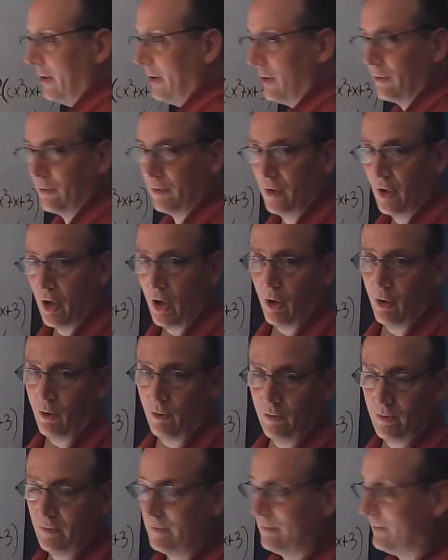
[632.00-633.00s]
don't know,
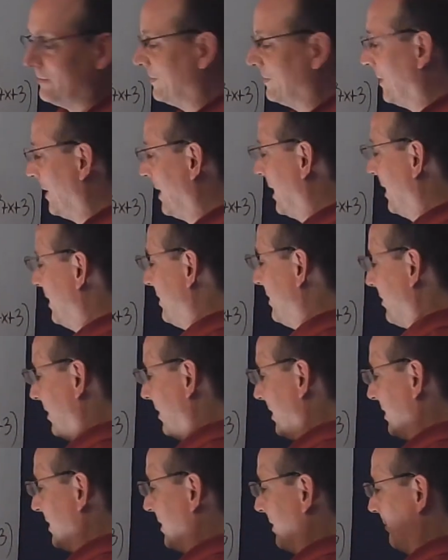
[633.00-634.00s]
okay, until I
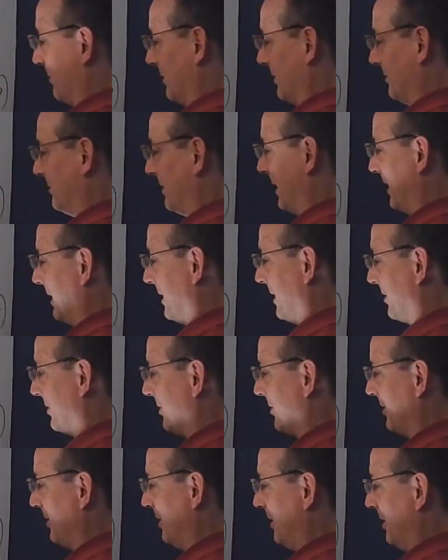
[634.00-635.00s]
simplify this.
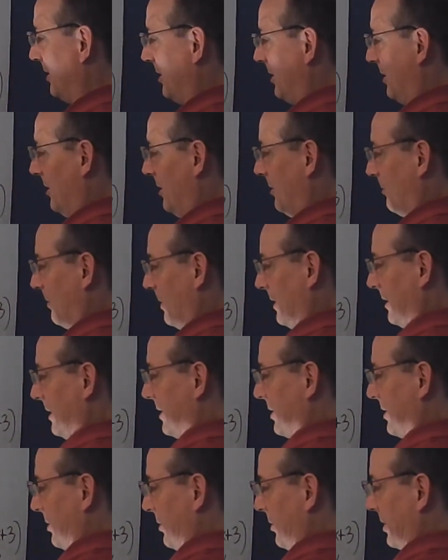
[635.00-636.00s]
Well,
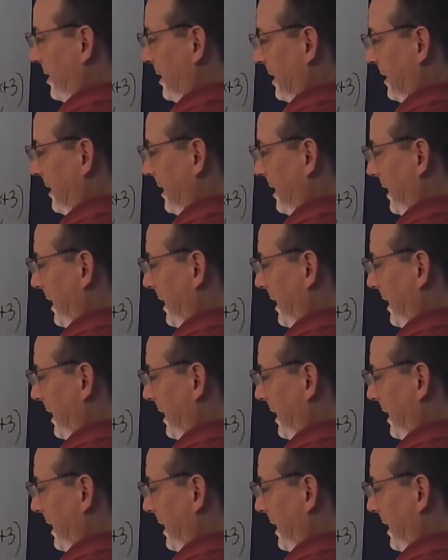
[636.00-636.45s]
let's look at the